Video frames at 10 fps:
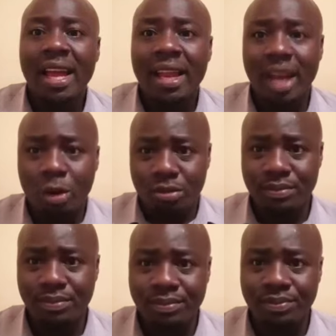Now,
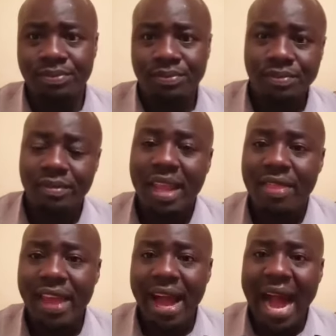
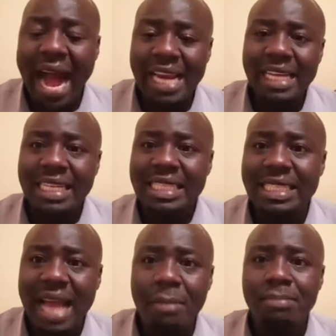there are
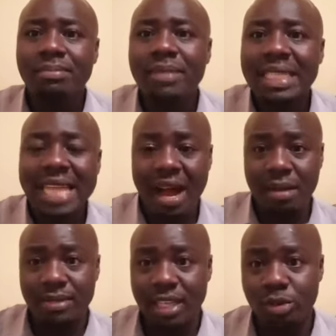some
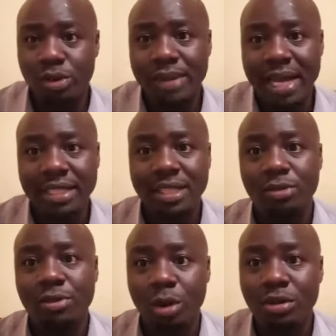terms that we must,
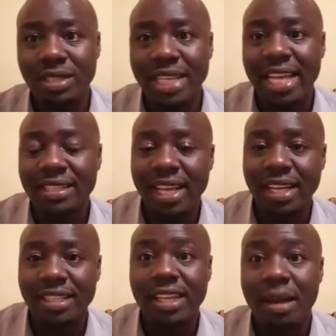of course,
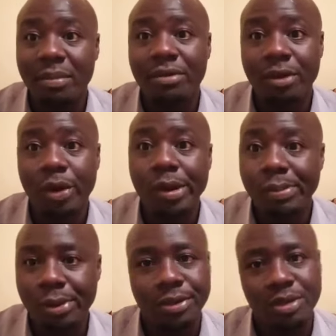dissect here before we
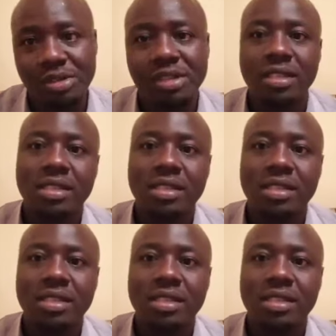proceed.